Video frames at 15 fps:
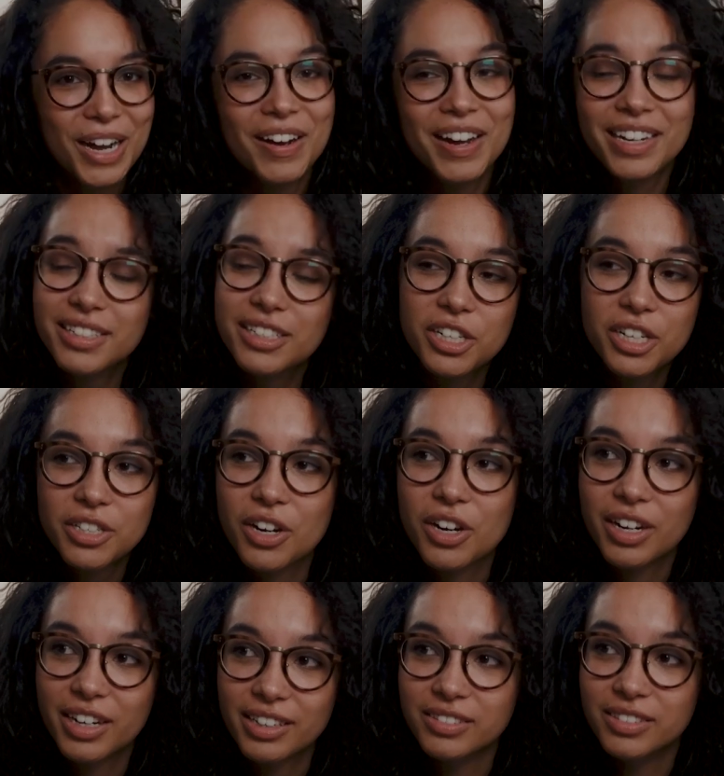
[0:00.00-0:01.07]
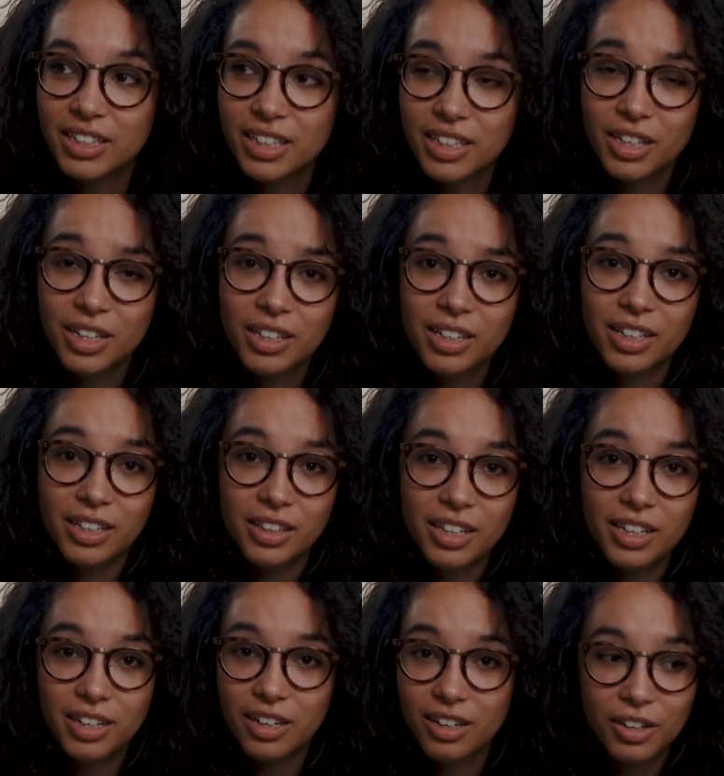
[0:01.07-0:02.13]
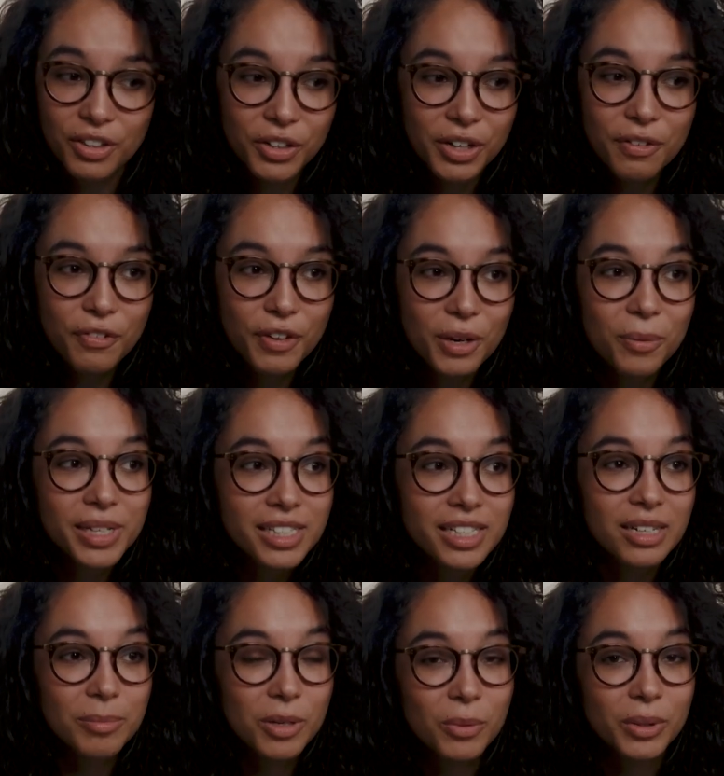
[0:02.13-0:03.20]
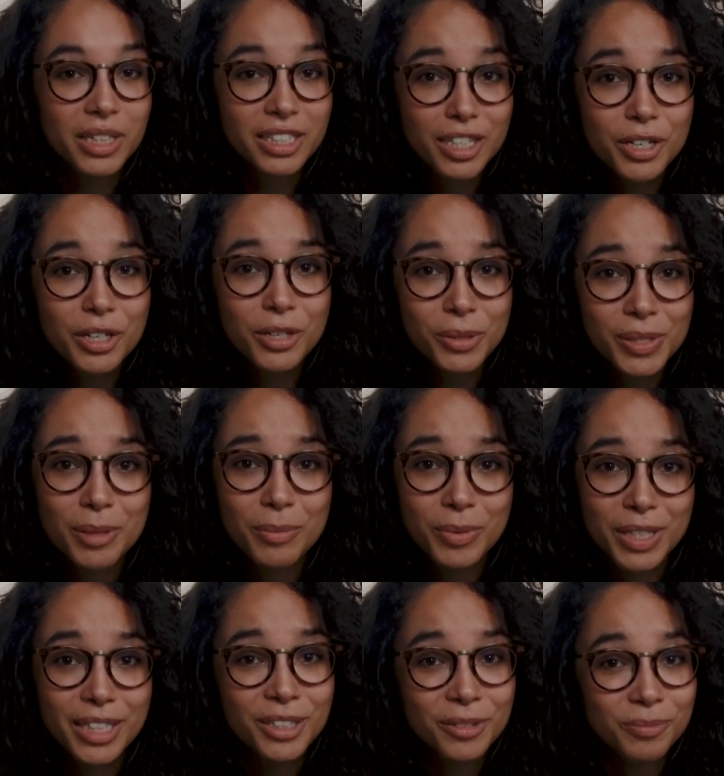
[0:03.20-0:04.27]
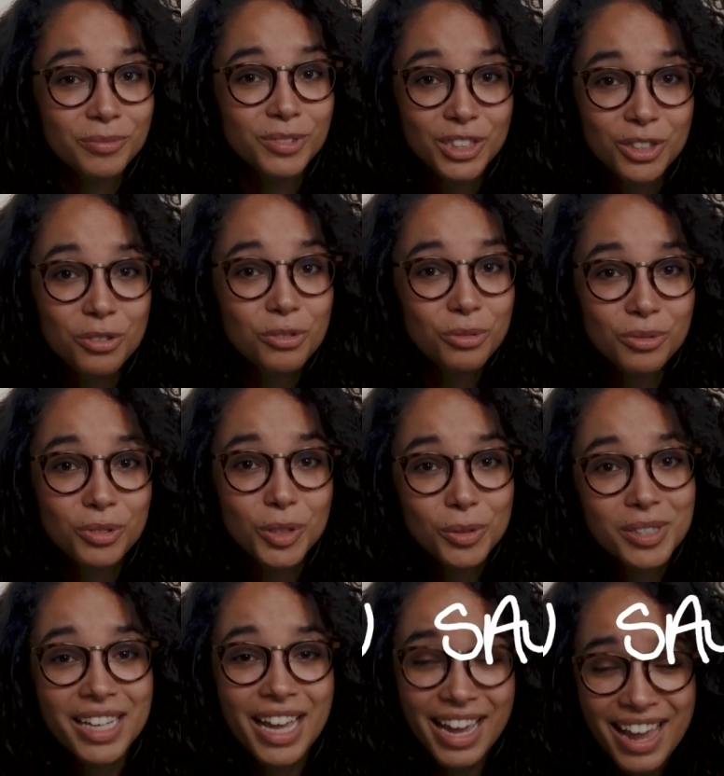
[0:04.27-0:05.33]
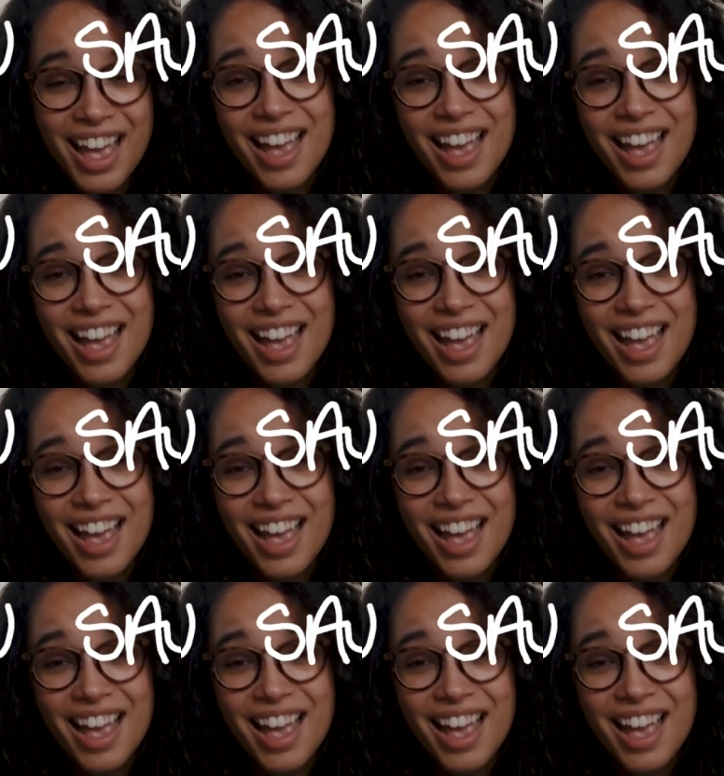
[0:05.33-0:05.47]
how INTJs are, and all their infinite wisdom, and when they tell you to do something, you say